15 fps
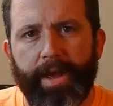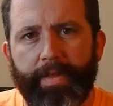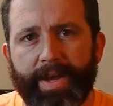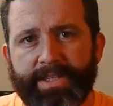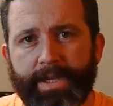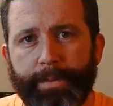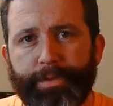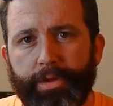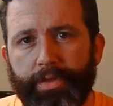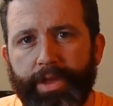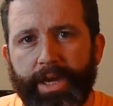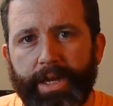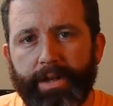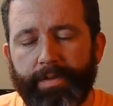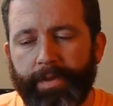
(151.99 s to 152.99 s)
that's something
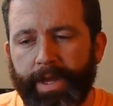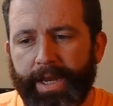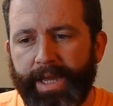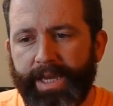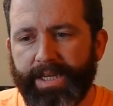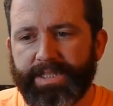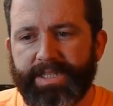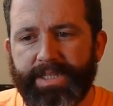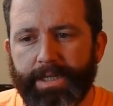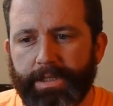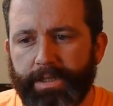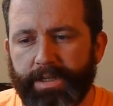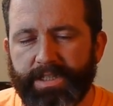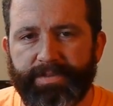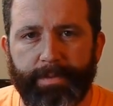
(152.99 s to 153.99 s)
that he
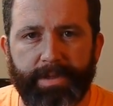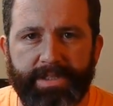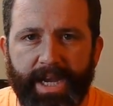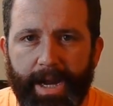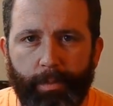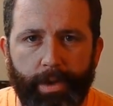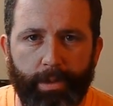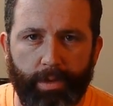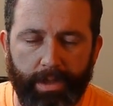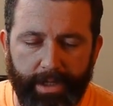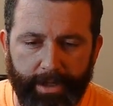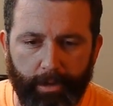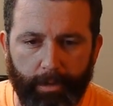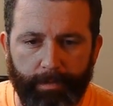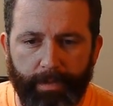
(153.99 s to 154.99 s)
instilled in us from the time we were
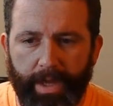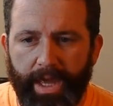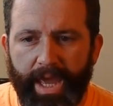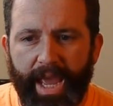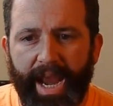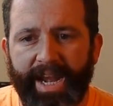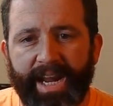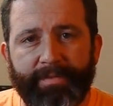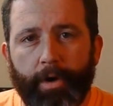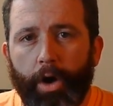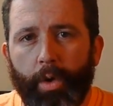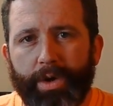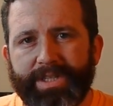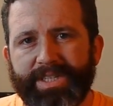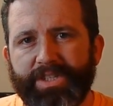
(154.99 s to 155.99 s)
little. And I've
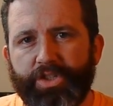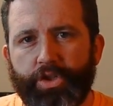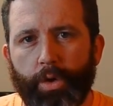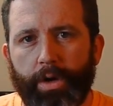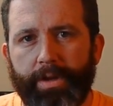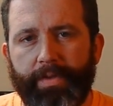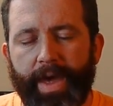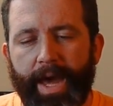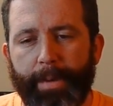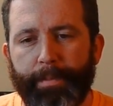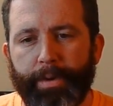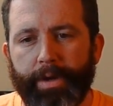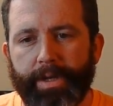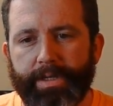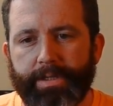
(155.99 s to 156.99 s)
always enjoyed that,
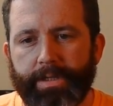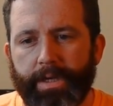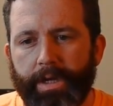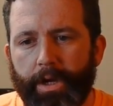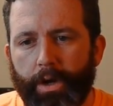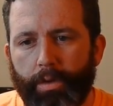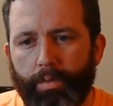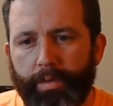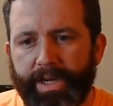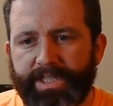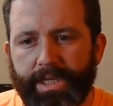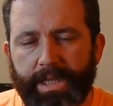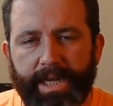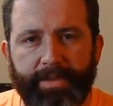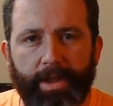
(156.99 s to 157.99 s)
but
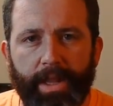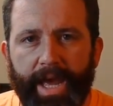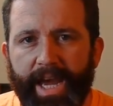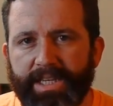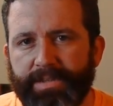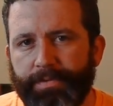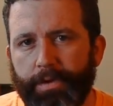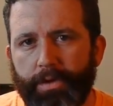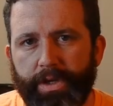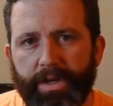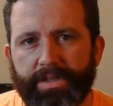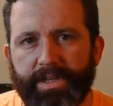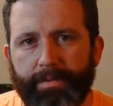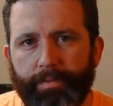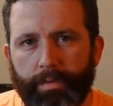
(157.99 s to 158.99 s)
recently in the last few
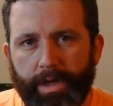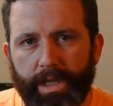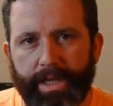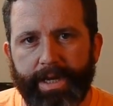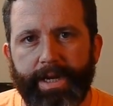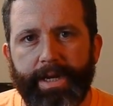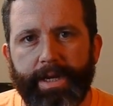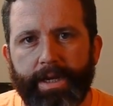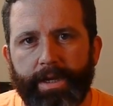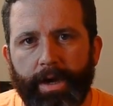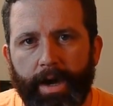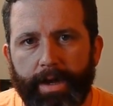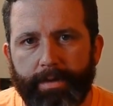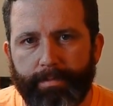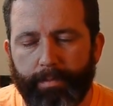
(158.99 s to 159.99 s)
years I've really
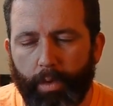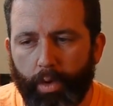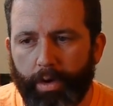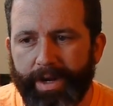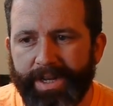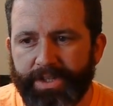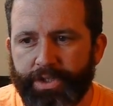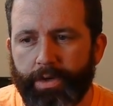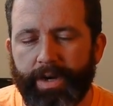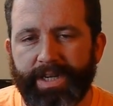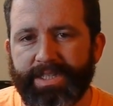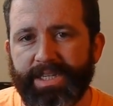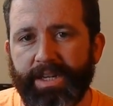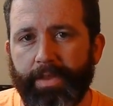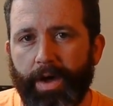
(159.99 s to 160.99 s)
gotten more
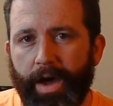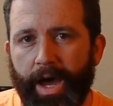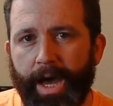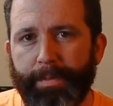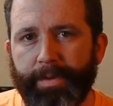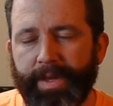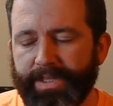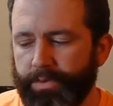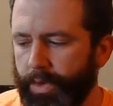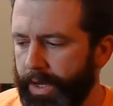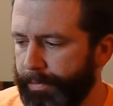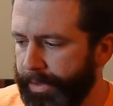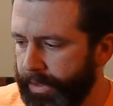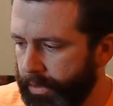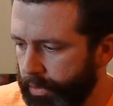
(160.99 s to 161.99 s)
interested in the hobby, and that's why
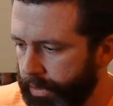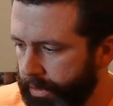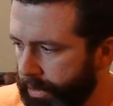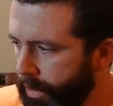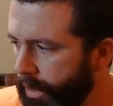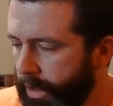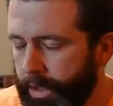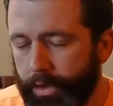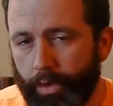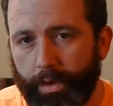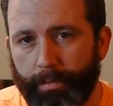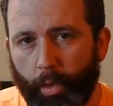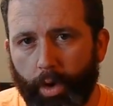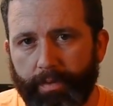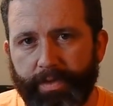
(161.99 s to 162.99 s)
I've been doing
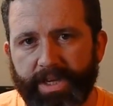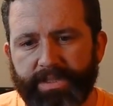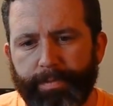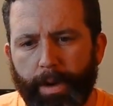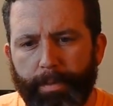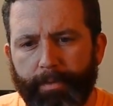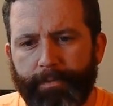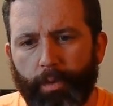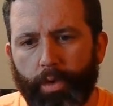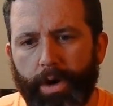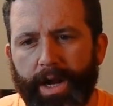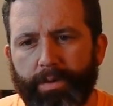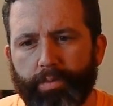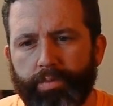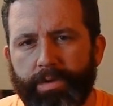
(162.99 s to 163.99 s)
more of this. But
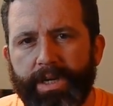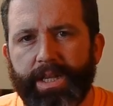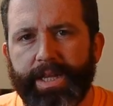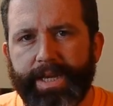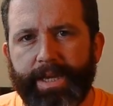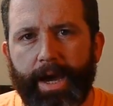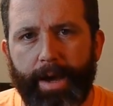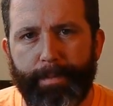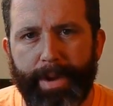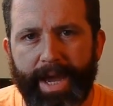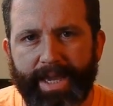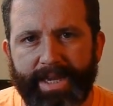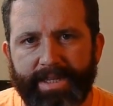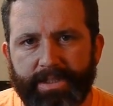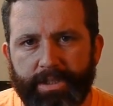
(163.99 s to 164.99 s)
before I really got
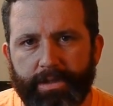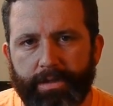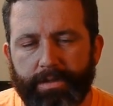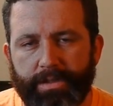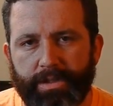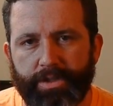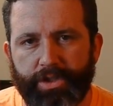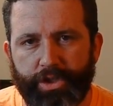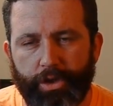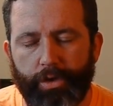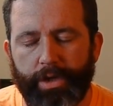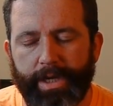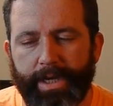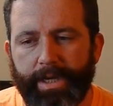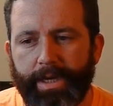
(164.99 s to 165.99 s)
back into
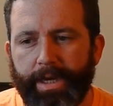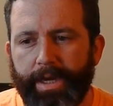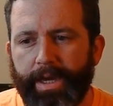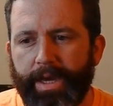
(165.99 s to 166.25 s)
shooting,